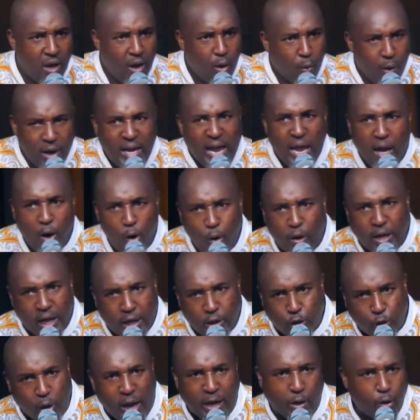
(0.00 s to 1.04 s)
When I look
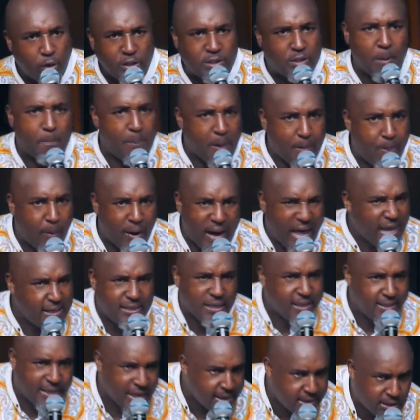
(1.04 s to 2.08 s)
at you, I don't see people, I
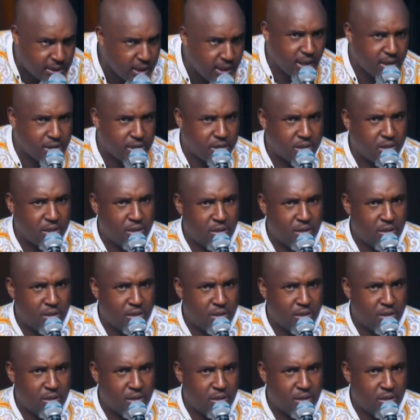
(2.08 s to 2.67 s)
see destinies.